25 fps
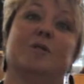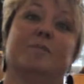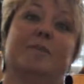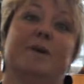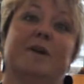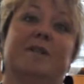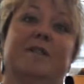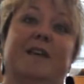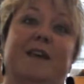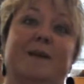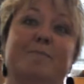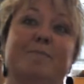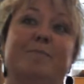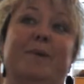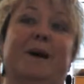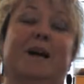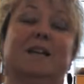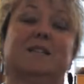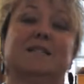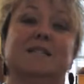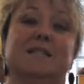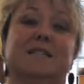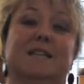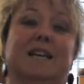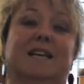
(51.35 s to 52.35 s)
about the
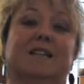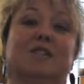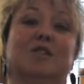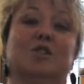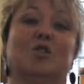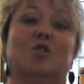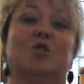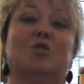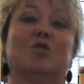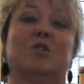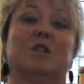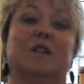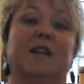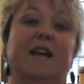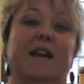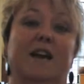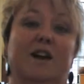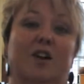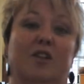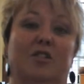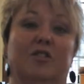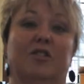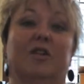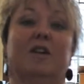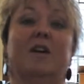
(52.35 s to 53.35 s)
impact it's had locally
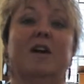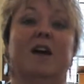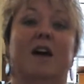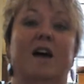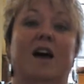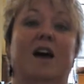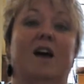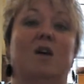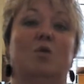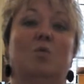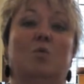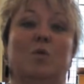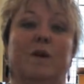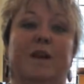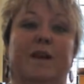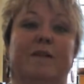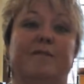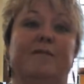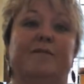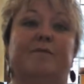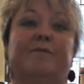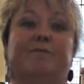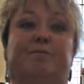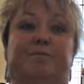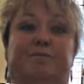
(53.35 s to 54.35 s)
on how
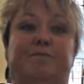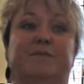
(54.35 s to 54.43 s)
we've